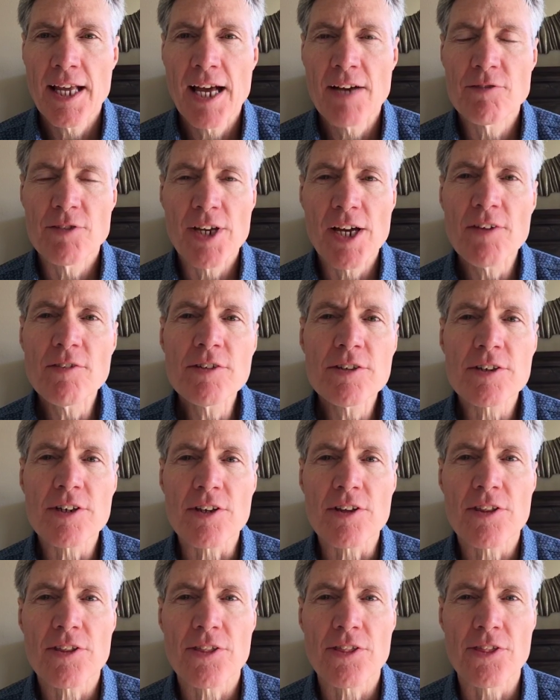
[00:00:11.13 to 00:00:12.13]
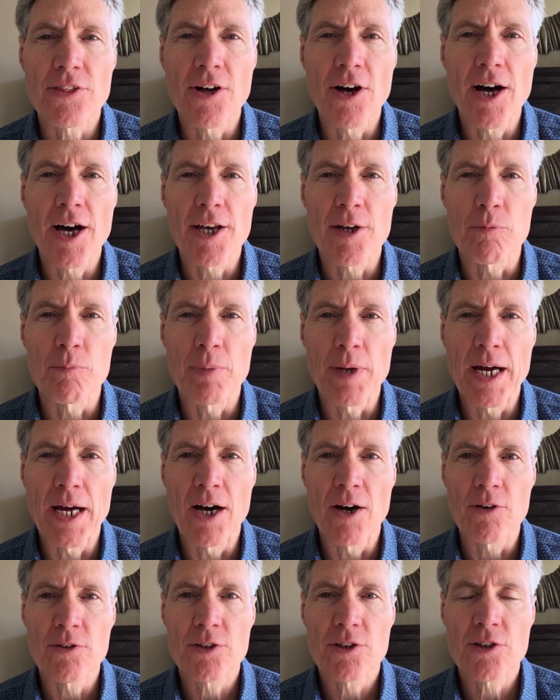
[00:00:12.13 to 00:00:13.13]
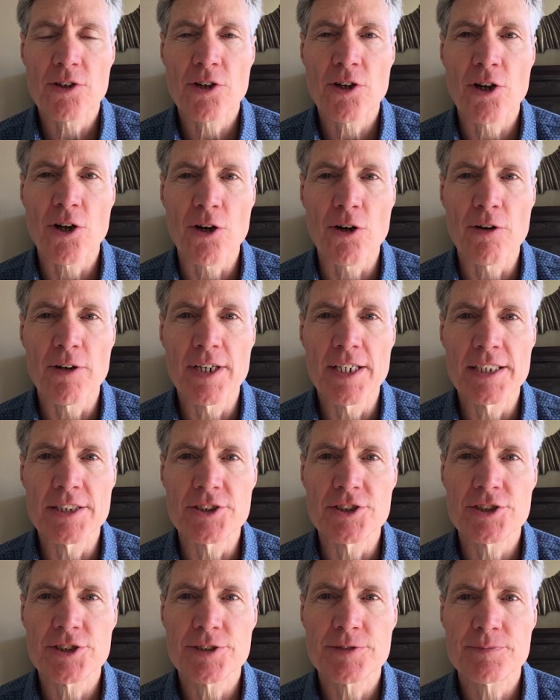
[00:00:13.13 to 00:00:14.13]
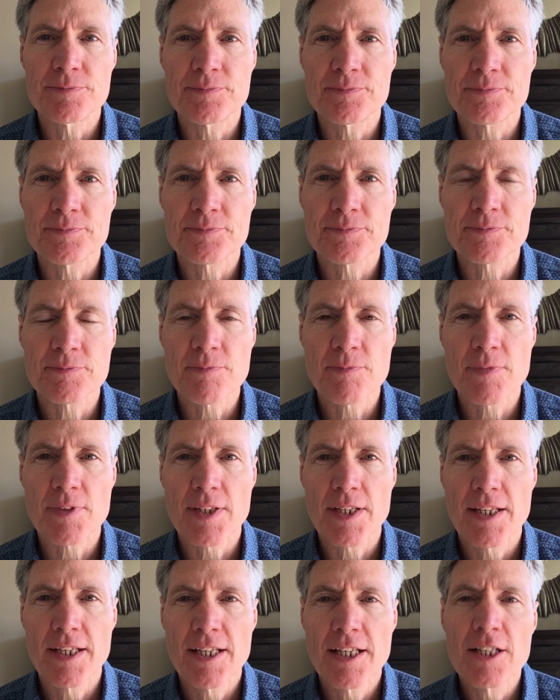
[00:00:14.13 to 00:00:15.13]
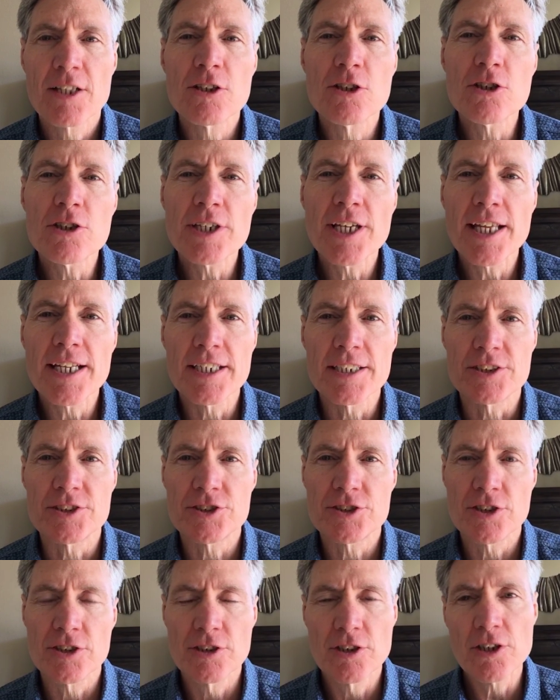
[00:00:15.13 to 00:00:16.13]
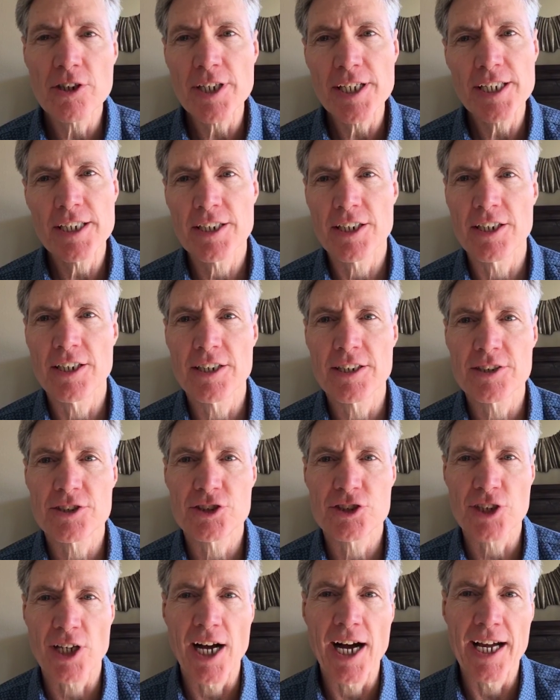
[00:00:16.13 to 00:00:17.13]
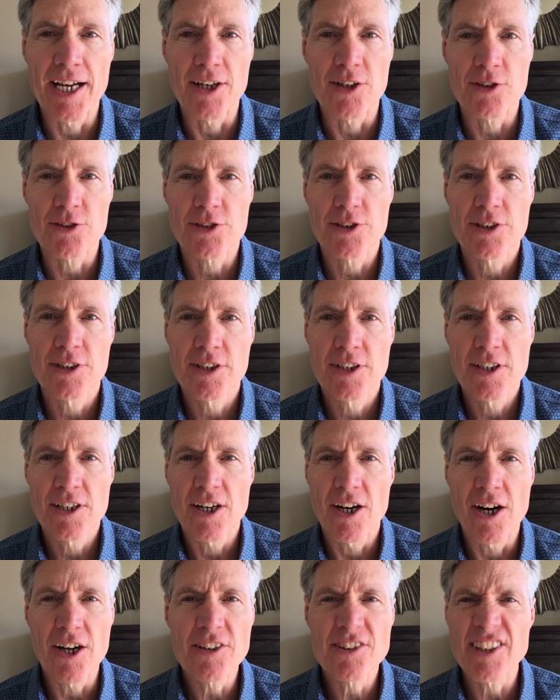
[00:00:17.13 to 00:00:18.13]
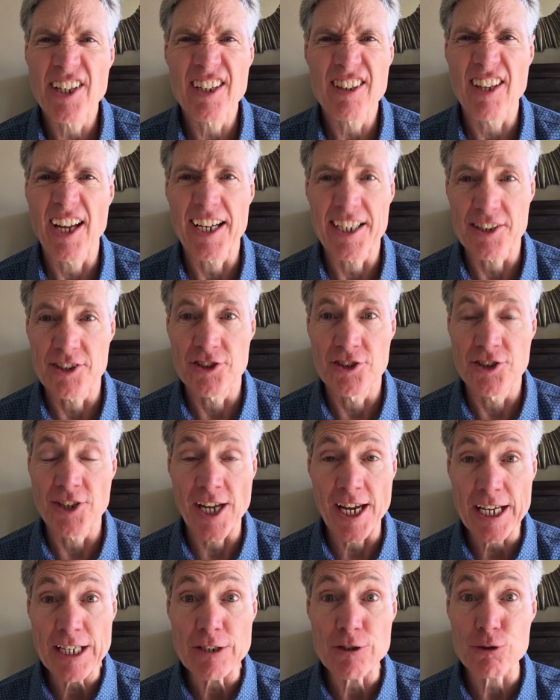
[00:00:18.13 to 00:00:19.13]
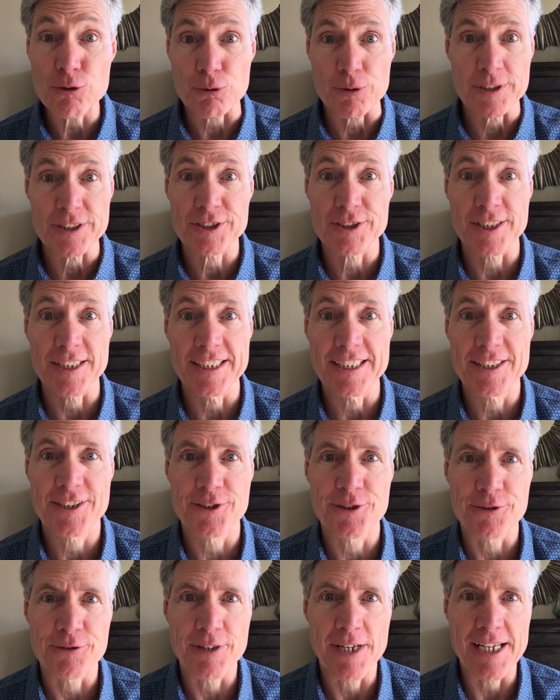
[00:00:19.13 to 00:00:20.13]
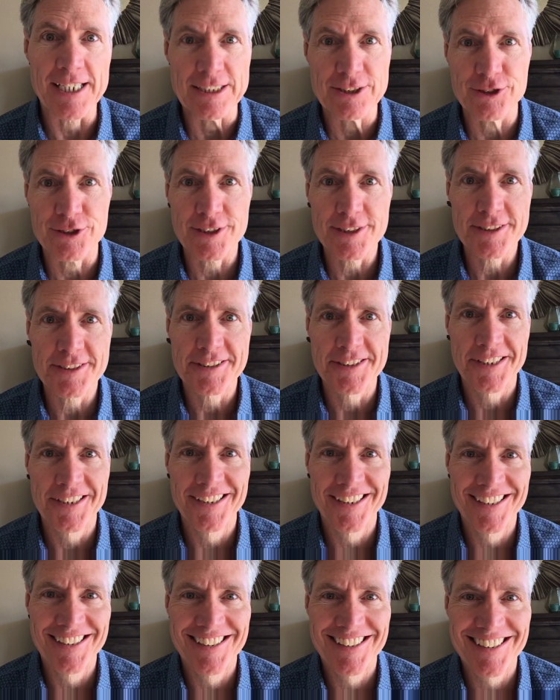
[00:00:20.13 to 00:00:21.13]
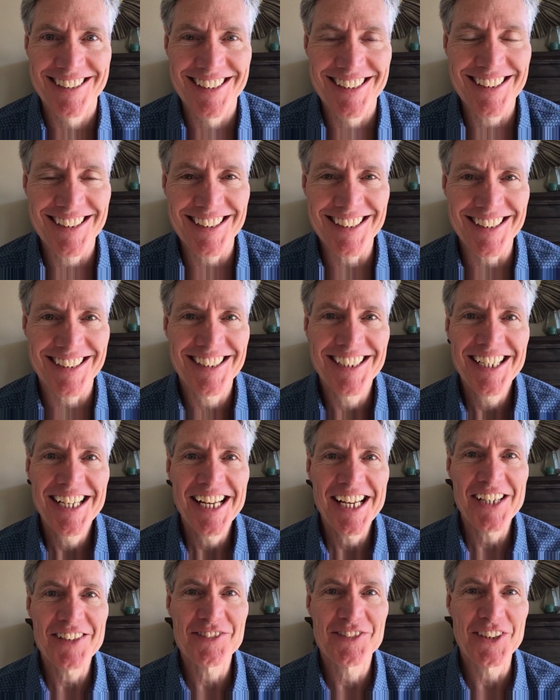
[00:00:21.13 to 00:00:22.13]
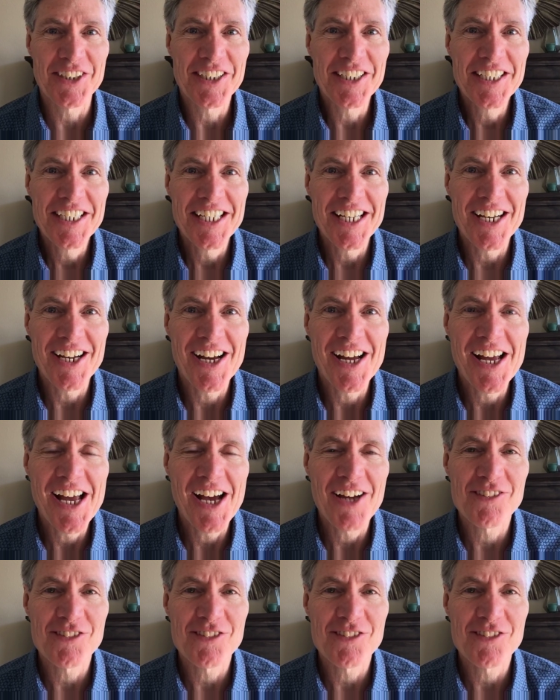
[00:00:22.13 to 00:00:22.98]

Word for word: Have you ever thought about courage? Look at a young child. Aren't they like dangerously courageous? How